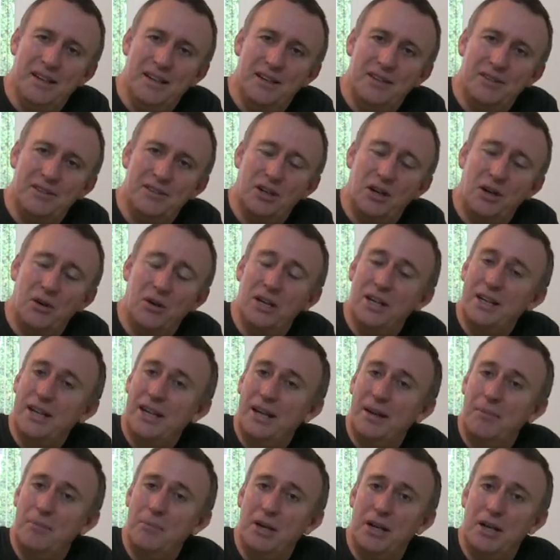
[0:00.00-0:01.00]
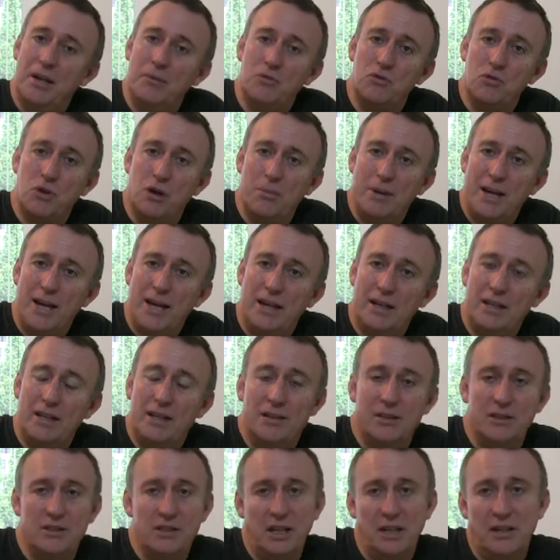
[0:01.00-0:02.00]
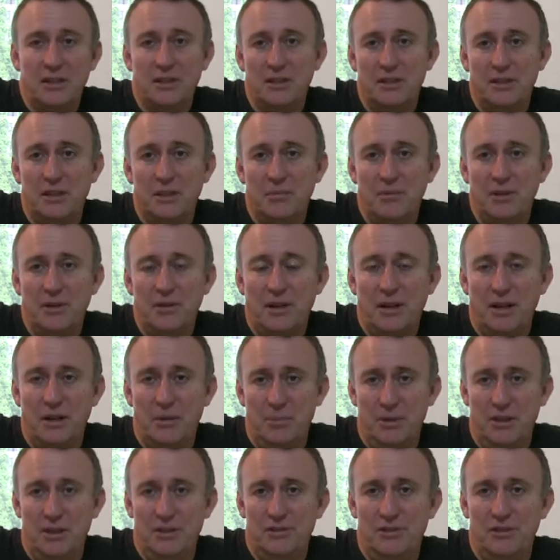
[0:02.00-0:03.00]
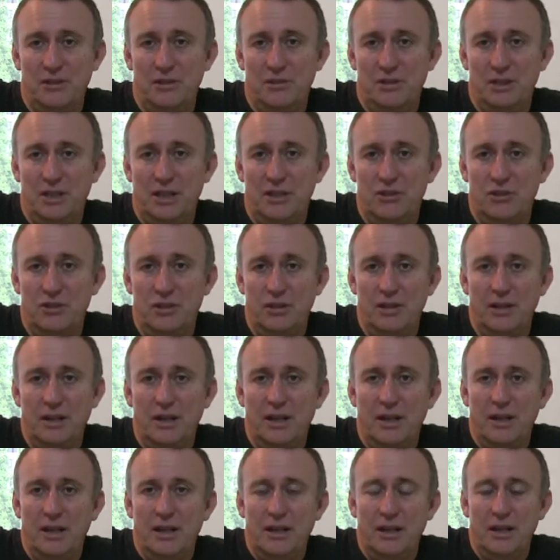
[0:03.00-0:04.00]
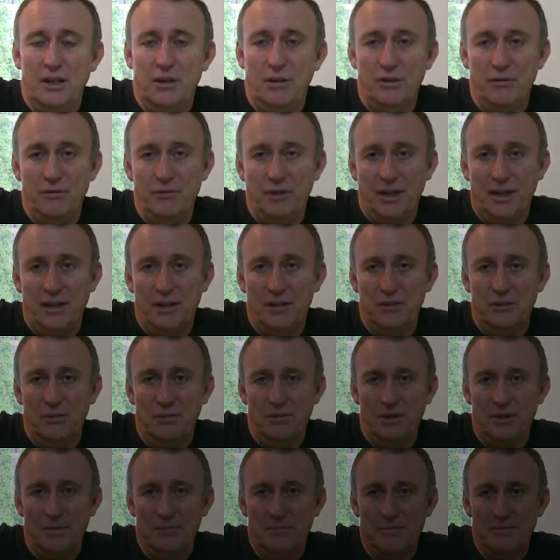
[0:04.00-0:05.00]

So again, my name's Rob Hadley at the Technical Hypnotherapy Association here in Vancouver.